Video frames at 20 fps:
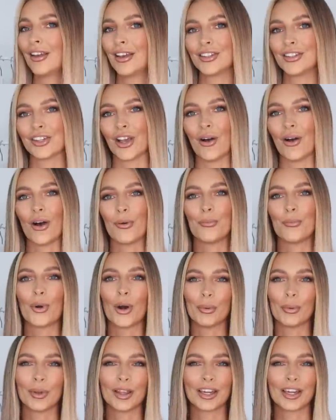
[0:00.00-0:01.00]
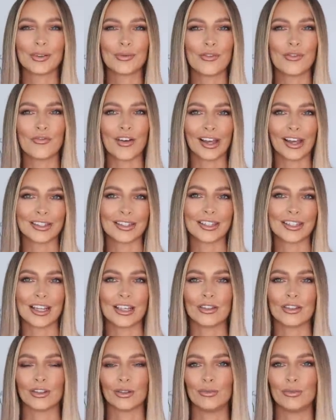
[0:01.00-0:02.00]
So I'm probably going to invest
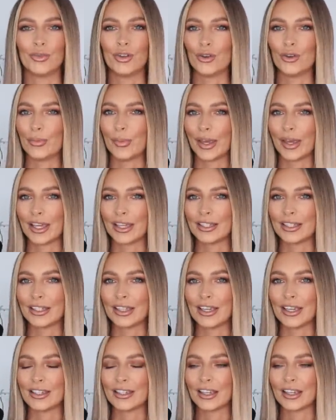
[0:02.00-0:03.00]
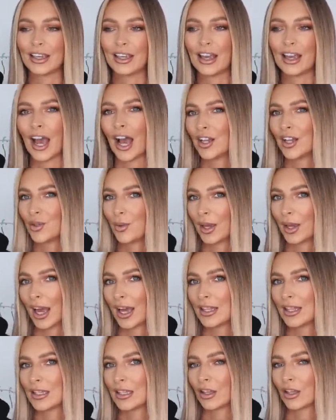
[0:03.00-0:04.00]
in some new pieces as we
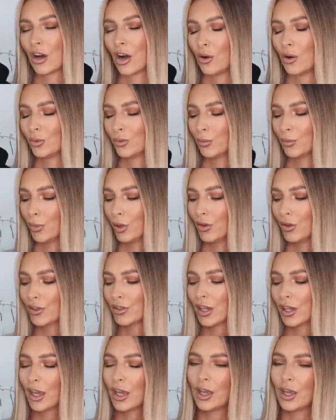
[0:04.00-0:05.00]
get into the colder months.